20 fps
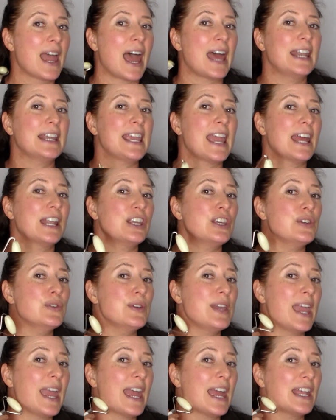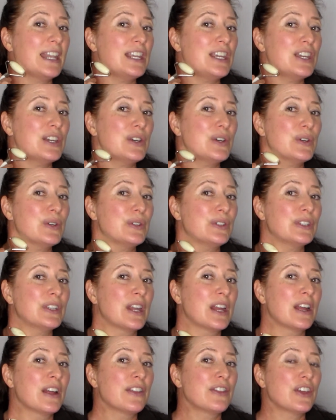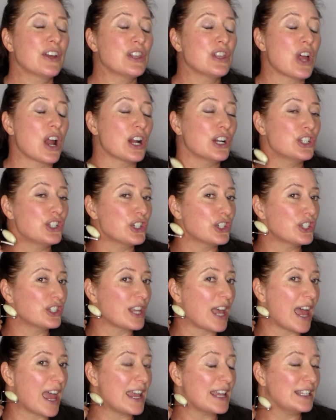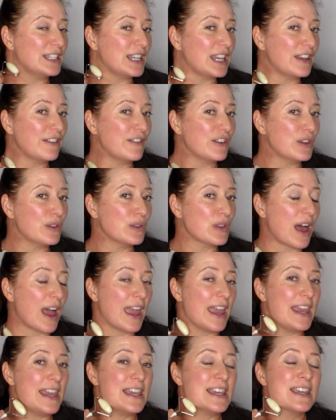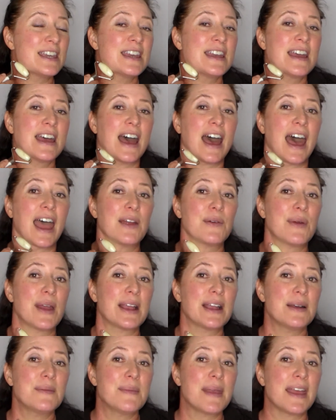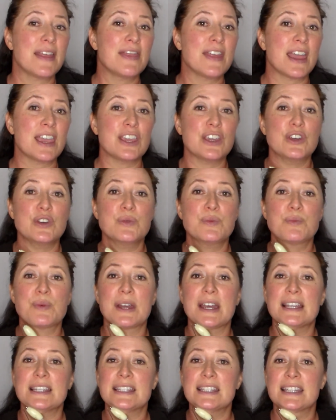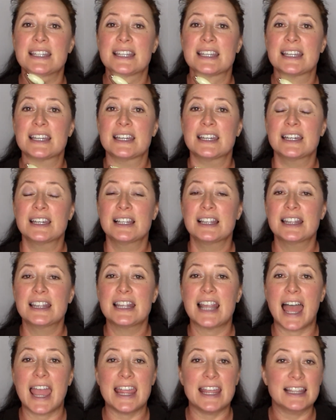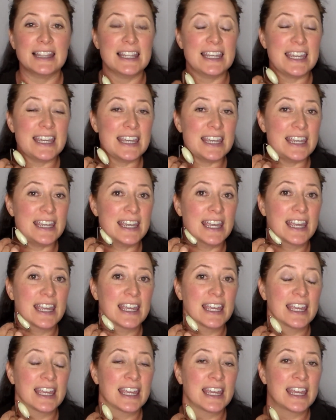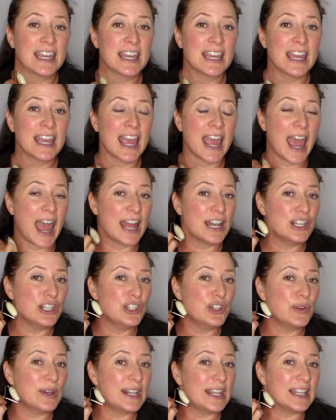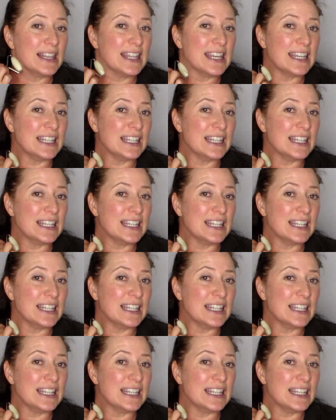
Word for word: And again, you can use the larger size if you like. I recommend that you press lightly and do it at